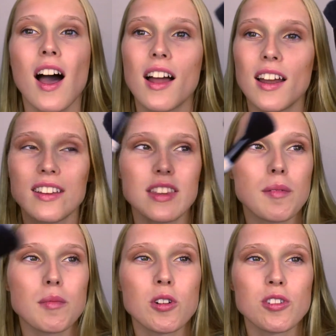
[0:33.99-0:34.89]
I like
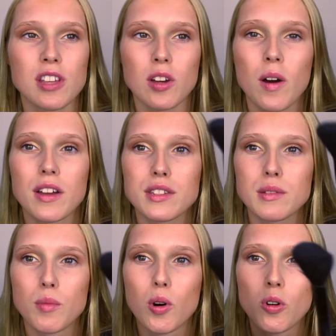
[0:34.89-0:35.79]
them because they're quite
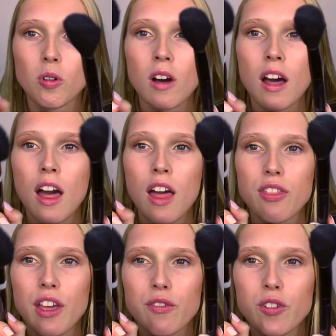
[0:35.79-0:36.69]
small,
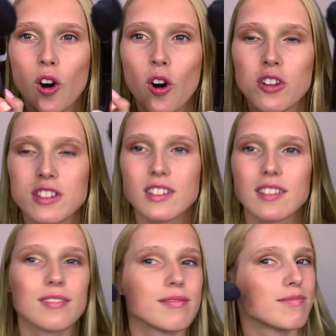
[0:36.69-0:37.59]
they've got
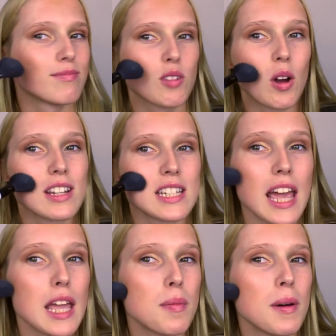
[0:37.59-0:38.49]
quite
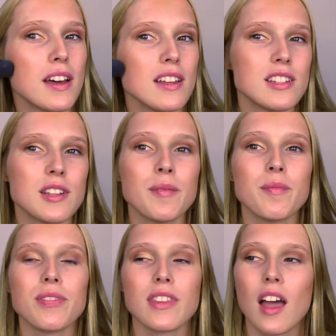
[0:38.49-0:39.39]
tapered,
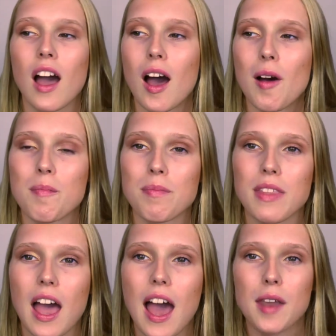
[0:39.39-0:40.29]

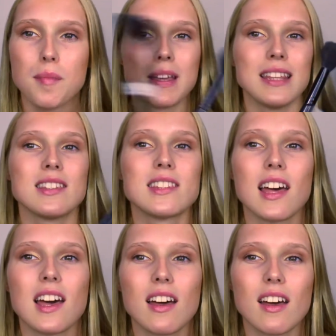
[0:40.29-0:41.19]
and it means
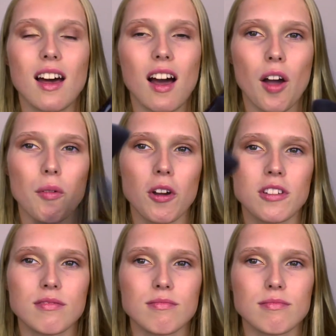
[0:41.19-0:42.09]
that I
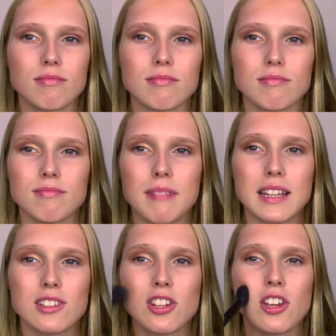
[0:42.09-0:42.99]
won't
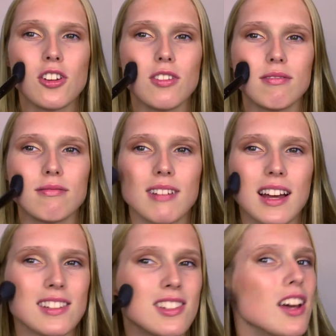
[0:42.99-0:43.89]
make too
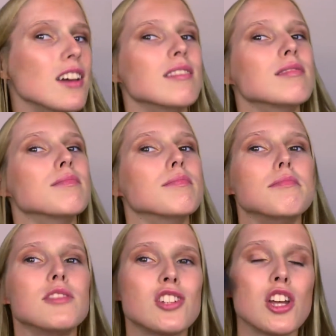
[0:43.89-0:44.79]

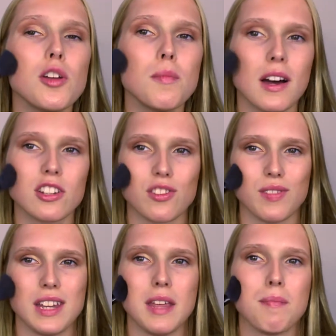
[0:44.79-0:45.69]
much of
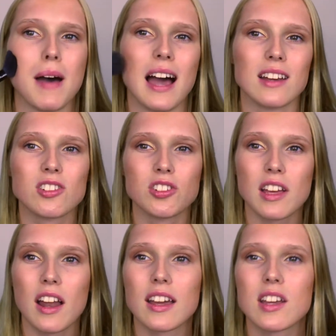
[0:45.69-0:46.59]
an impact because
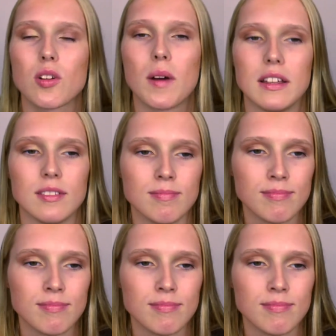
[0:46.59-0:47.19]
I like it quite